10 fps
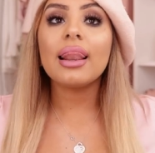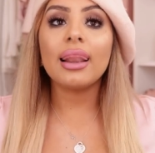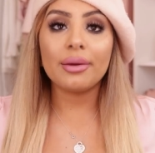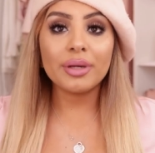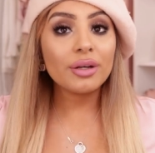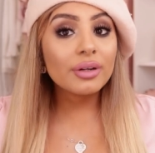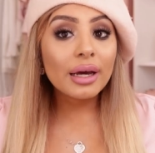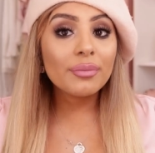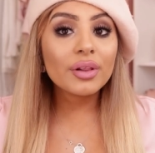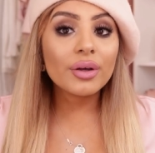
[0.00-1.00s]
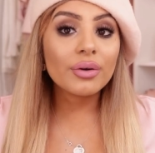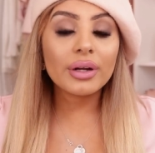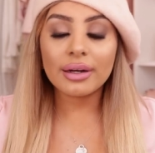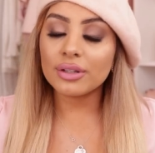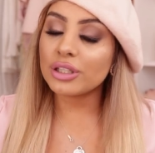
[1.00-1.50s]
let me know down below
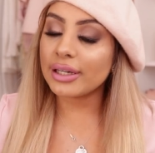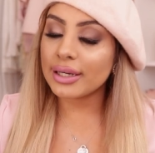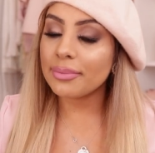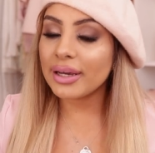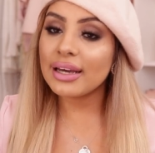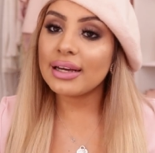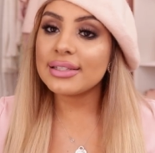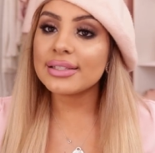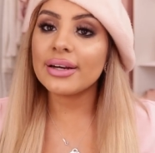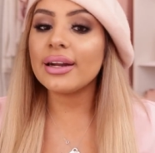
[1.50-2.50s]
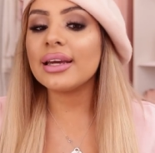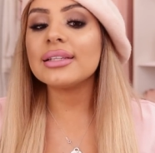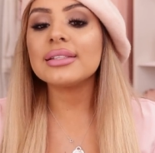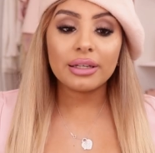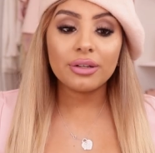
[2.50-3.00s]
and I will try to get my hands on
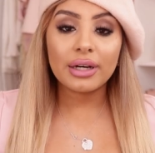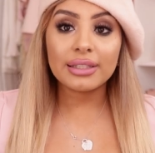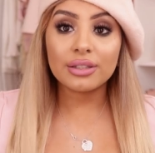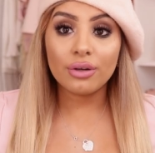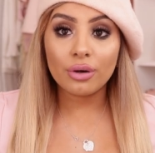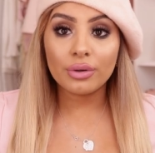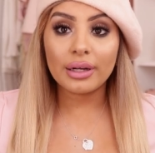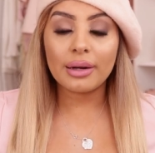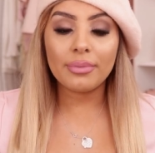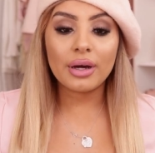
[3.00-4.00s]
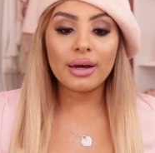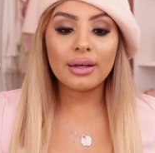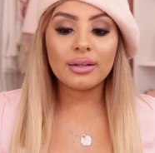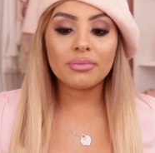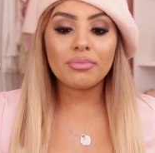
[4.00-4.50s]
it. Let you guys know that I'm
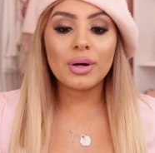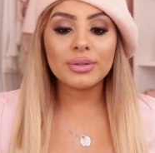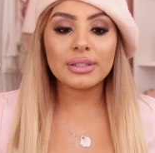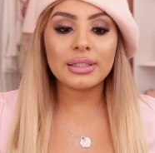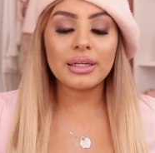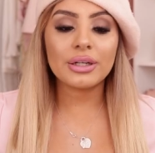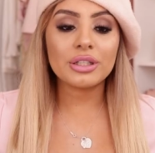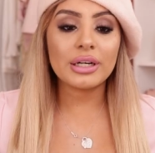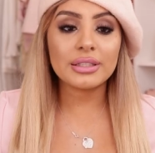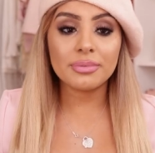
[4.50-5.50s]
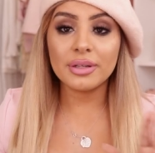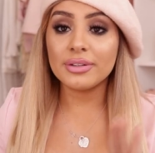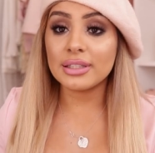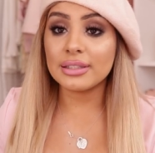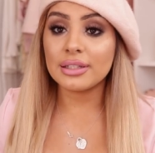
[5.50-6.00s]
not posting or trying to be
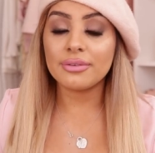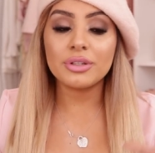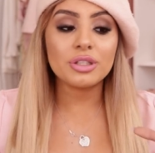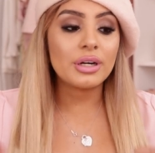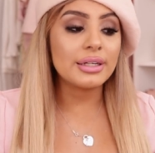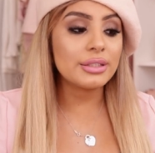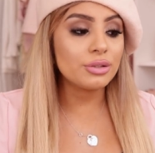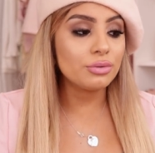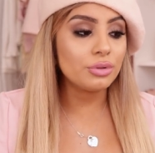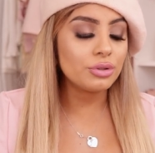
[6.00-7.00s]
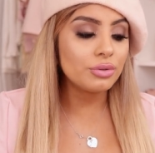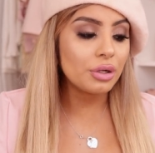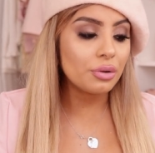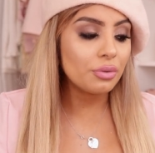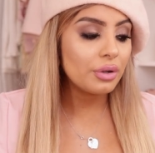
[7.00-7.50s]
insensitive or trying to, you
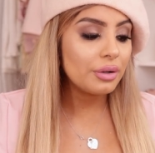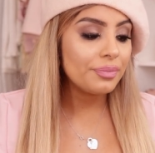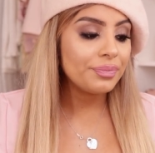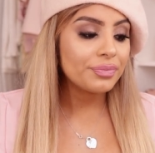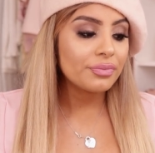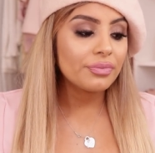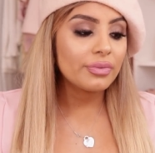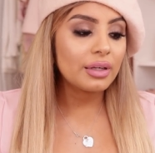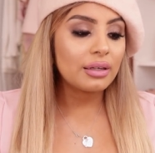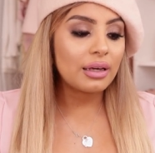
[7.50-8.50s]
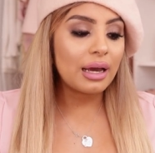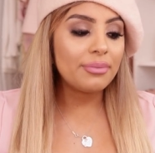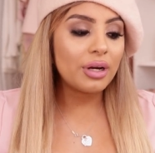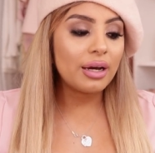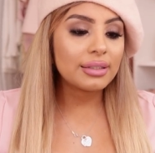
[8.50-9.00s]
know,
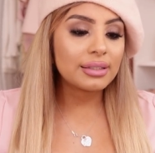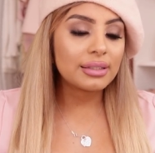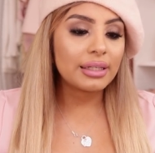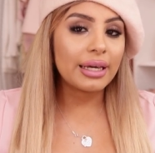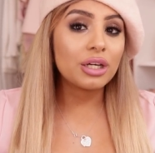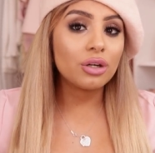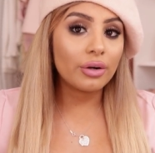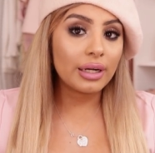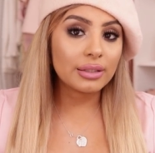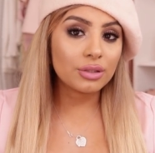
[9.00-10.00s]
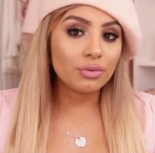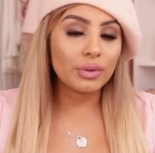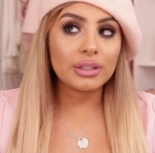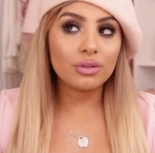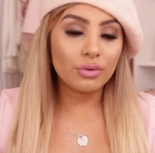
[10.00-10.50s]
I'm not ignorant to
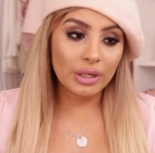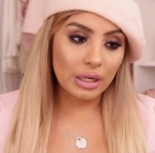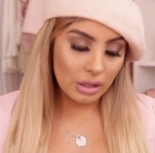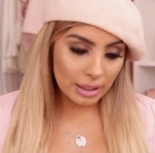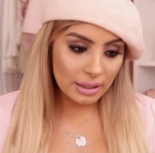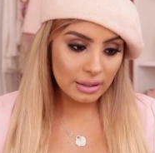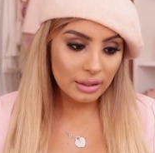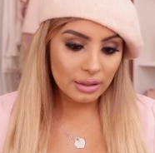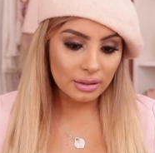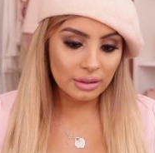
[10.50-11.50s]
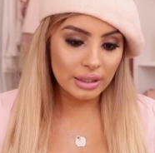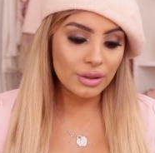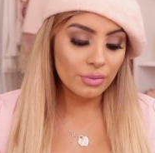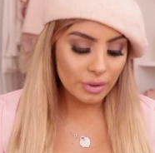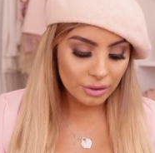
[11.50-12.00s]
what's going on
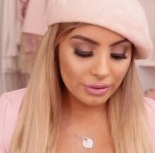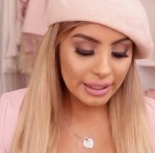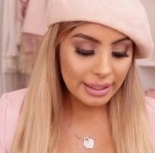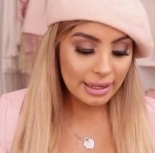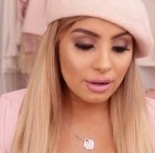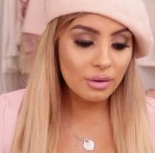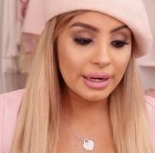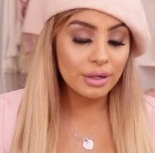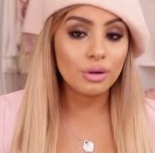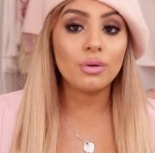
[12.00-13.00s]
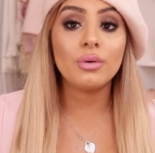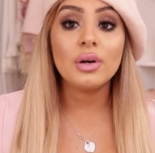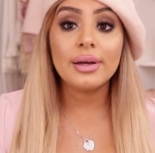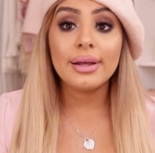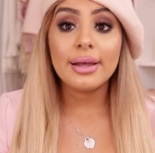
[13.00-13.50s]
in the world right now. I know